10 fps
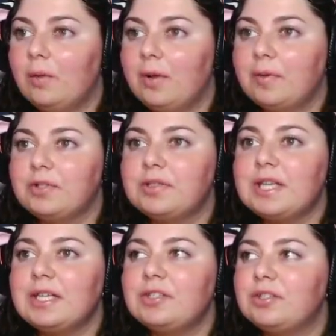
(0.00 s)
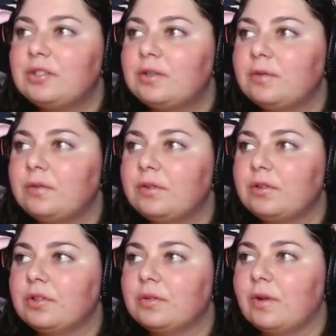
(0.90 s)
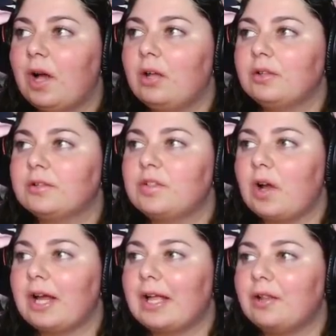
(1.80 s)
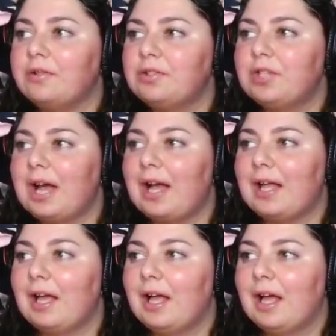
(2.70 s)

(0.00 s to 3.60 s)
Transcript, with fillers: Wait, what'd you say? Oh, sorry, I closed chat.